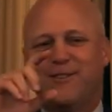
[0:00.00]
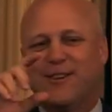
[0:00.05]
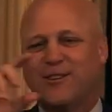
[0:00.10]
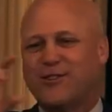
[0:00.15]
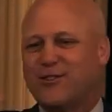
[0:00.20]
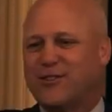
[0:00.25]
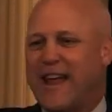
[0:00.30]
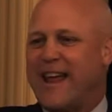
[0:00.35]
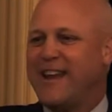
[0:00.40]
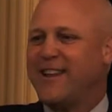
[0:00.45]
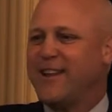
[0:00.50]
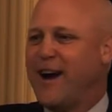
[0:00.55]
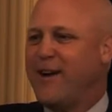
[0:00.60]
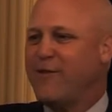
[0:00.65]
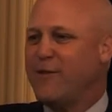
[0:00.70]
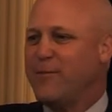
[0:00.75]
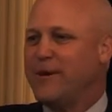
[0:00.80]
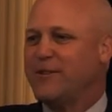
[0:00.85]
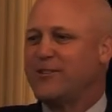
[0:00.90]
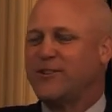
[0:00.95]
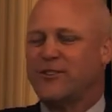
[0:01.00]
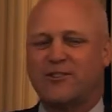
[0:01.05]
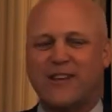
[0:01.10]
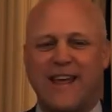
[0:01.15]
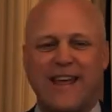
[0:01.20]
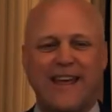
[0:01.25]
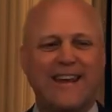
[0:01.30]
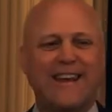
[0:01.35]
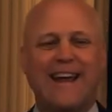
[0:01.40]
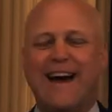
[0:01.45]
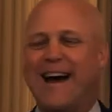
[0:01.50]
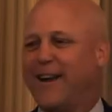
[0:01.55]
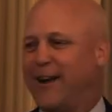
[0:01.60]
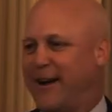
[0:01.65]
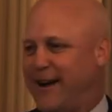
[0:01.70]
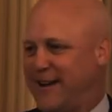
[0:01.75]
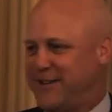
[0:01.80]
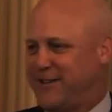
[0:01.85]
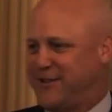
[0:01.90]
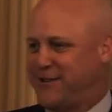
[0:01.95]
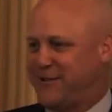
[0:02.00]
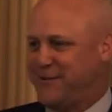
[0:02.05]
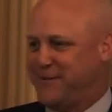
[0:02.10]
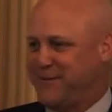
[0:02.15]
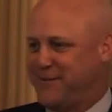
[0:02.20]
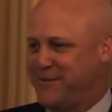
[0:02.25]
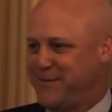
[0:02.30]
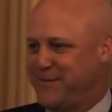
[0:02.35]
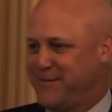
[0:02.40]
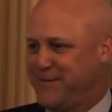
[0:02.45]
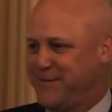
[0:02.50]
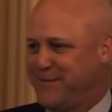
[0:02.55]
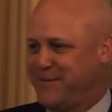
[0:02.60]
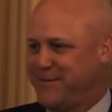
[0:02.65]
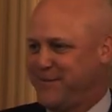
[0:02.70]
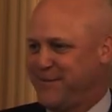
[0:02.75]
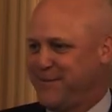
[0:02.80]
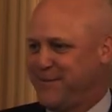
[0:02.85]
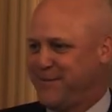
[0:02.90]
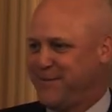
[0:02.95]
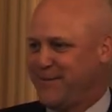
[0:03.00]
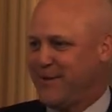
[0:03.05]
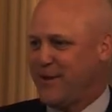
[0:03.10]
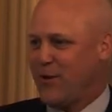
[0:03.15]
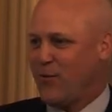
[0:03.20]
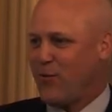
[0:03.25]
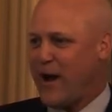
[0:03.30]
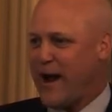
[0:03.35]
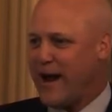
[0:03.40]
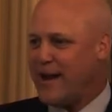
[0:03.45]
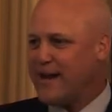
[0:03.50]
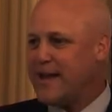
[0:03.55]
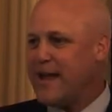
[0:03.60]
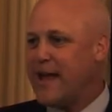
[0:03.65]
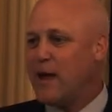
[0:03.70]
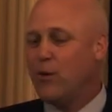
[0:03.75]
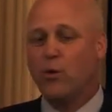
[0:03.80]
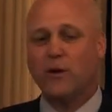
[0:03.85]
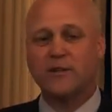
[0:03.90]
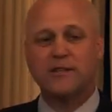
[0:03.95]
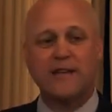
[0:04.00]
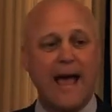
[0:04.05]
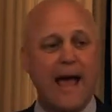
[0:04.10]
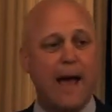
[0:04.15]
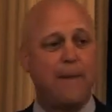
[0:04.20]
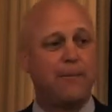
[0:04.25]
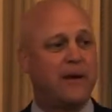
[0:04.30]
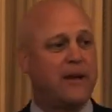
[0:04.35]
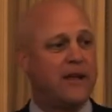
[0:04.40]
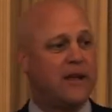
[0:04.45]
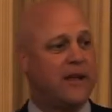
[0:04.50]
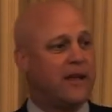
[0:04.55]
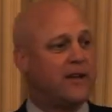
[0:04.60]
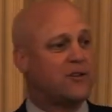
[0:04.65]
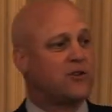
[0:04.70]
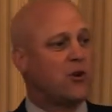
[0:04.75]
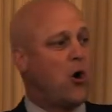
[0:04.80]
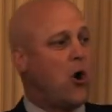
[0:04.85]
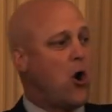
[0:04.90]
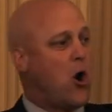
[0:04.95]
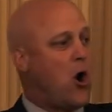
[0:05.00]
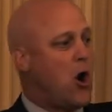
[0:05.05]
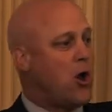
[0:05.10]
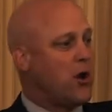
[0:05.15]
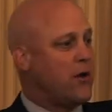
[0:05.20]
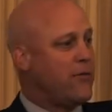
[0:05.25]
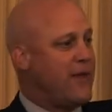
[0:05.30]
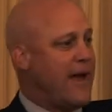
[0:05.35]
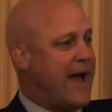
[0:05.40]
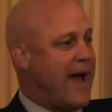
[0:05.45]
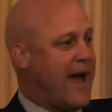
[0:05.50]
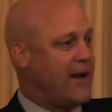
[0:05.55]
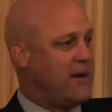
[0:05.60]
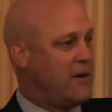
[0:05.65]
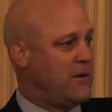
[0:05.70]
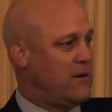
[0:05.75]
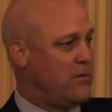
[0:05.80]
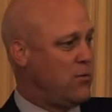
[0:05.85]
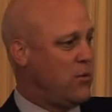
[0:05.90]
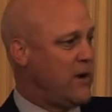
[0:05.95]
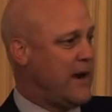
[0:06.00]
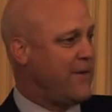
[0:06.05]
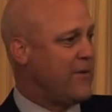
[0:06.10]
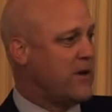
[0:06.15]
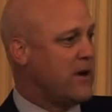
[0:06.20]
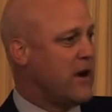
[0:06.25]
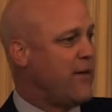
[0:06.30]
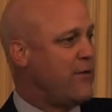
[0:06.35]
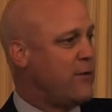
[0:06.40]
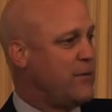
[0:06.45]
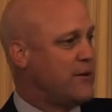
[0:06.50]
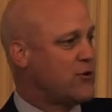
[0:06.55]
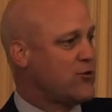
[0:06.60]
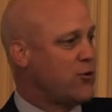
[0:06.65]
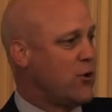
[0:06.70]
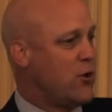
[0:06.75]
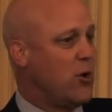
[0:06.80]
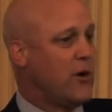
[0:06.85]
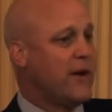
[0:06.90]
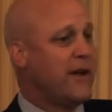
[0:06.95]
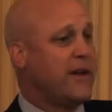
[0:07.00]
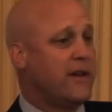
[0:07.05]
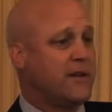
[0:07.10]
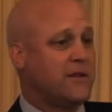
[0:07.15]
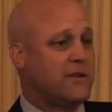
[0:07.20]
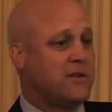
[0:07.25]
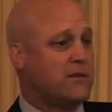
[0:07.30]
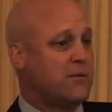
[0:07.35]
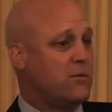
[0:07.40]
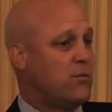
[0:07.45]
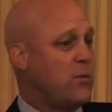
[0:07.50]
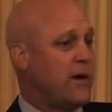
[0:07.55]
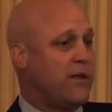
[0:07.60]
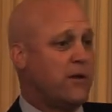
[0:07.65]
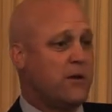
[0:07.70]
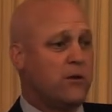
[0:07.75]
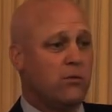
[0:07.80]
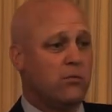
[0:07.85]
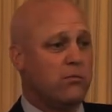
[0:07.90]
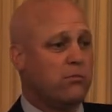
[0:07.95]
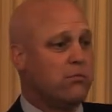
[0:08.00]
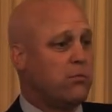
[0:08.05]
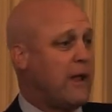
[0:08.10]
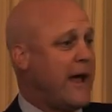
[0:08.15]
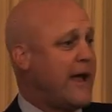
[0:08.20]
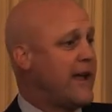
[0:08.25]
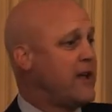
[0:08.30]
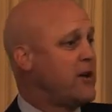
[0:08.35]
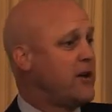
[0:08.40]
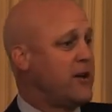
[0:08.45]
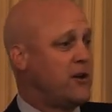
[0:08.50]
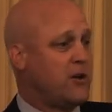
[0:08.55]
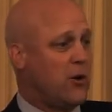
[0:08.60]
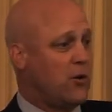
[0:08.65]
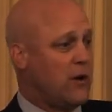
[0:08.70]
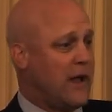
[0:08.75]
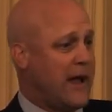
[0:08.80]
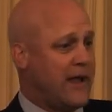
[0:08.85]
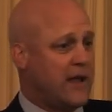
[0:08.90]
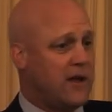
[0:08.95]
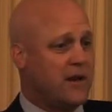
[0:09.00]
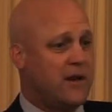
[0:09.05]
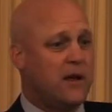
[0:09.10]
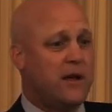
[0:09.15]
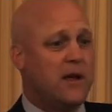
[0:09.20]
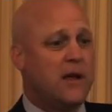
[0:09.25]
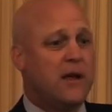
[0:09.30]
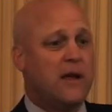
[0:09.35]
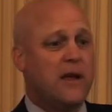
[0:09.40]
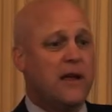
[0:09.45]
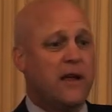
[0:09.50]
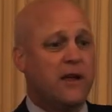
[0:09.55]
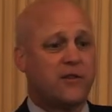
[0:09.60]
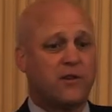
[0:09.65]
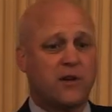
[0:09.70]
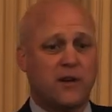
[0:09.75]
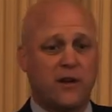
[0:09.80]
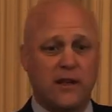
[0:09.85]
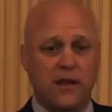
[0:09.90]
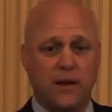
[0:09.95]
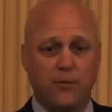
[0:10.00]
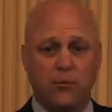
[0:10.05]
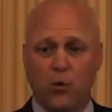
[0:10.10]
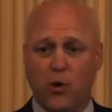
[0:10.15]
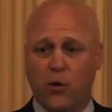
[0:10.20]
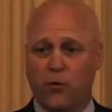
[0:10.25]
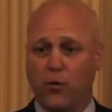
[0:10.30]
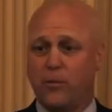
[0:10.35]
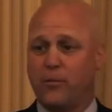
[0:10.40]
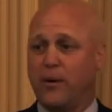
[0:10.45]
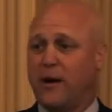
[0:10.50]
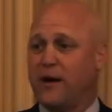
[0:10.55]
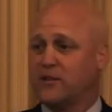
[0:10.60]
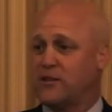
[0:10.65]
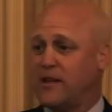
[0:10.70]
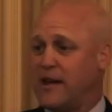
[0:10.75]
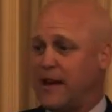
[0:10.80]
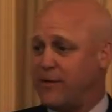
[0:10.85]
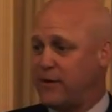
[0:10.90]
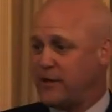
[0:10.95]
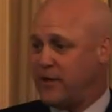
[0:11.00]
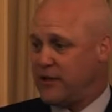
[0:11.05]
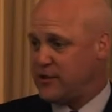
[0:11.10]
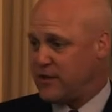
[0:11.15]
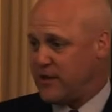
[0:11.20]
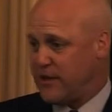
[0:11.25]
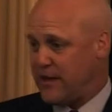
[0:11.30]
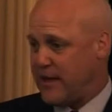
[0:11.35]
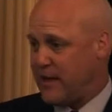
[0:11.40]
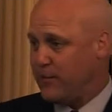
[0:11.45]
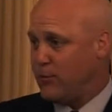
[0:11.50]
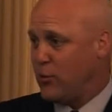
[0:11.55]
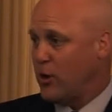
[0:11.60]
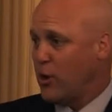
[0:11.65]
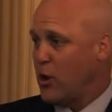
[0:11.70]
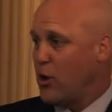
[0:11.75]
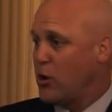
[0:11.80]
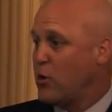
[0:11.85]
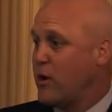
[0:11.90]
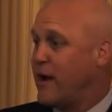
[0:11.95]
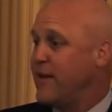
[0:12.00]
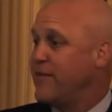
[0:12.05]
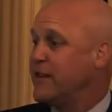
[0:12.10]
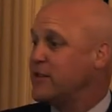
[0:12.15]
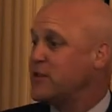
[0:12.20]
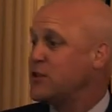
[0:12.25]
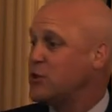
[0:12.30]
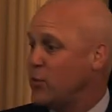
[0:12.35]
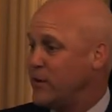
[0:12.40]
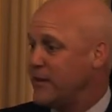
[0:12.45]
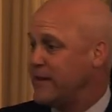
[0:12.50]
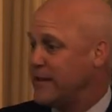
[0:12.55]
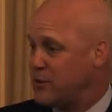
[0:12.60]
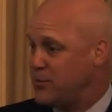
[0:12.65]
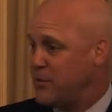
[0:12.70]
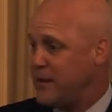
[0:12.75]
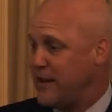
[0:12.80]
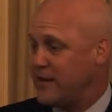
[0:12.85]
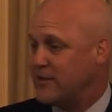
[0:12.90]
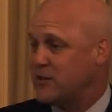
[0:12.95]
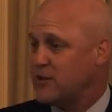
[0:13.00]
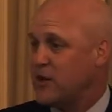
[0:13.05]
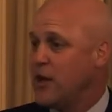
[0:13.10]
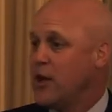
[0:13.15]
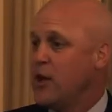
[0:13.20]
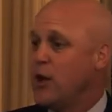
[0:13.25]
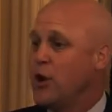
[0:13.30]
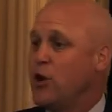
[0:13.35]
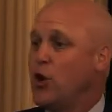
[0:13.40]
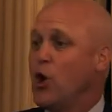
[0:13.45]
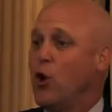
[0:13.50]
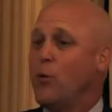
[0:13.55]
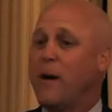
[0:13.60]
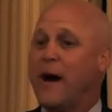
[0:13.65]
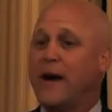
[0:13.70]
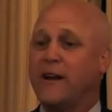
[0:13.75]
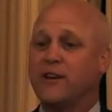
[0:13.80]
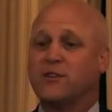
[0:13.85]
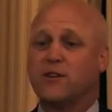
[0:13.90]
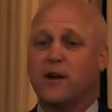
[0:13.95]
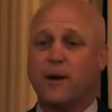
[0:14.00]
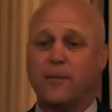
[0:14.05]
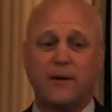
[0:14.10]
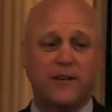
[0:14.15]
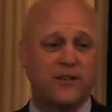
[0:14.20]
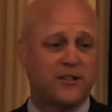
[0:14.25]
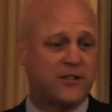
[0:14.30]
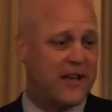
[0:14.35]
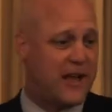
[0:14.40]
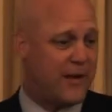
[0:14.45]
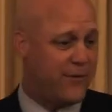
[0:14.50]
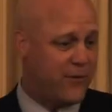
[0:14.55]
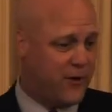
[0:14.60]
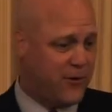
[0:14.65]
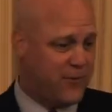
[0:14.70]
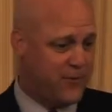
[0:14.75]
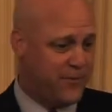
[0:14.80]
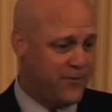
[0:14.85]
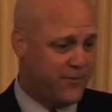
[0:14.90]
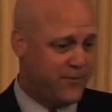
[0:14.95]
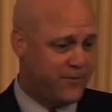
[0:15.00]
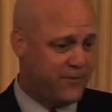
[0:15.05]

The state governments are saying, not us, right? And what's happening is all of that, whatever government's role is, whether you like it or don't like it, is going to get more robust and everything's going to get more local. And this is what this means. Nobody's coming to save you.